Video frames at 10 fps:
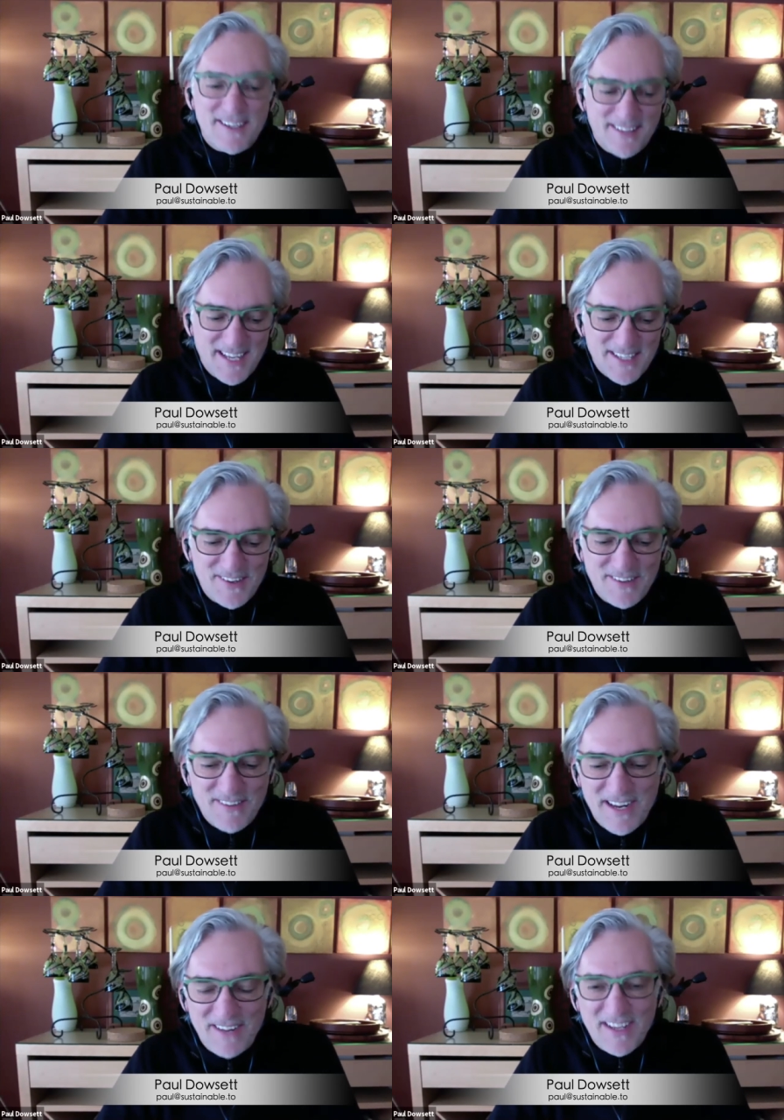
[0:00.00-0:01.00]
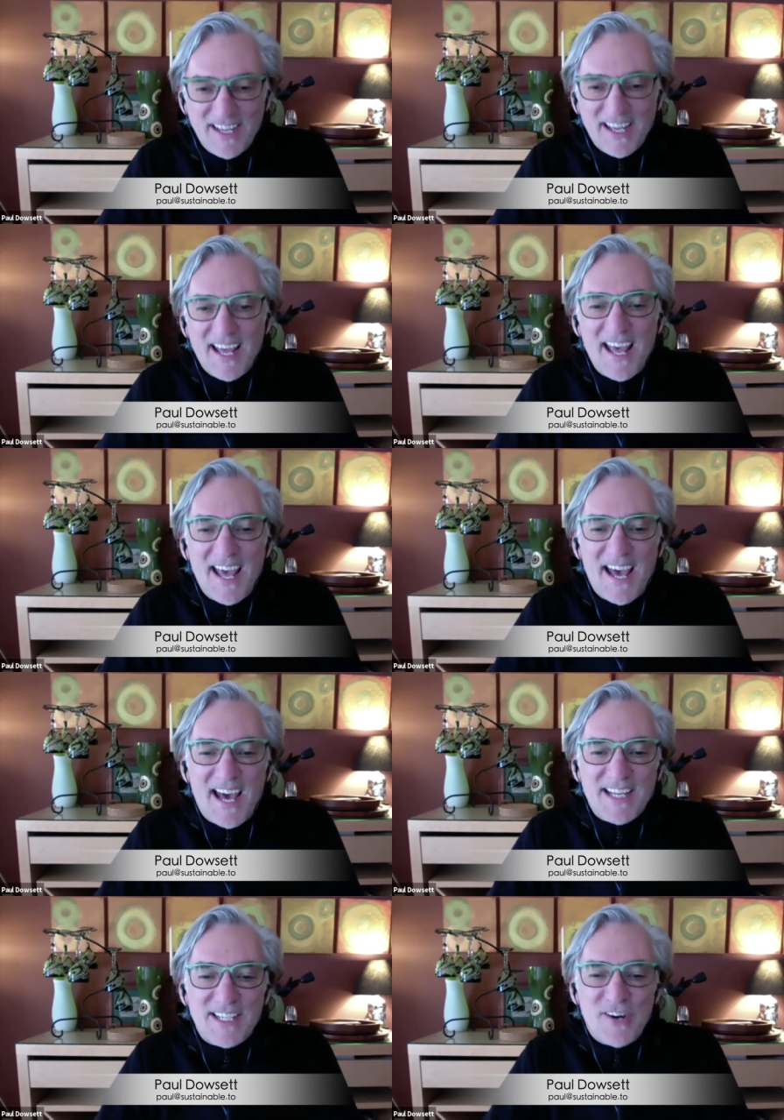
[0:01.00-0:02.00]
Thanks for inviting me.
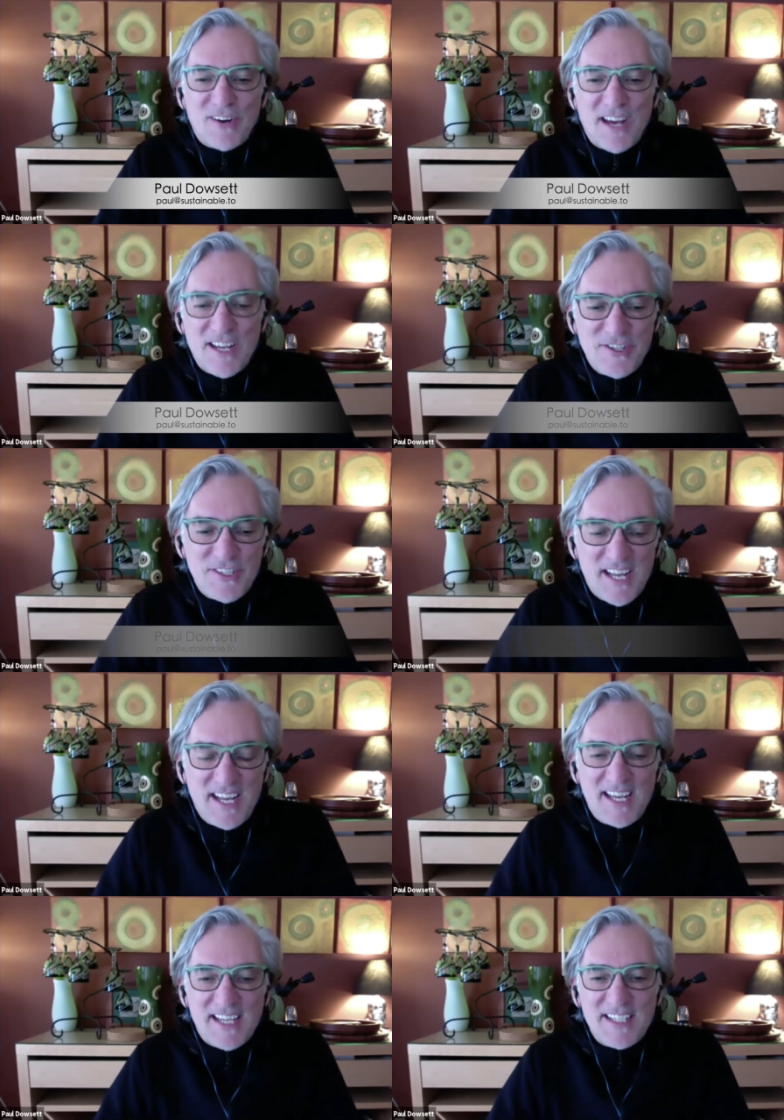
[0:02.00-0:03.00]
So as you say, yes, I